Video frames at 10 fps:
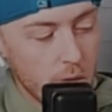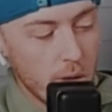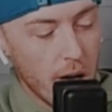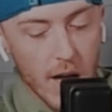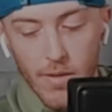you
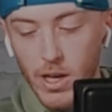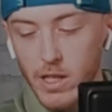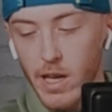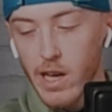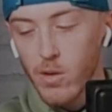have
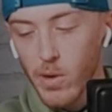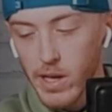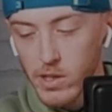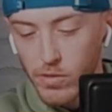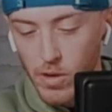any
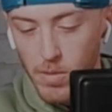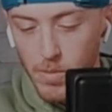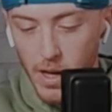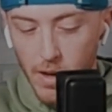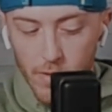takeaways
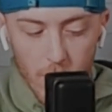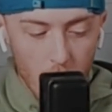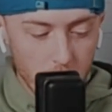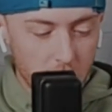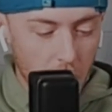from
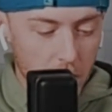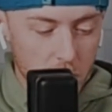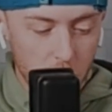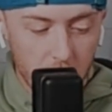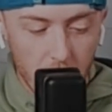what we saw
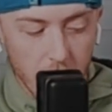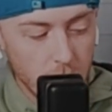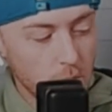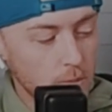this weekend?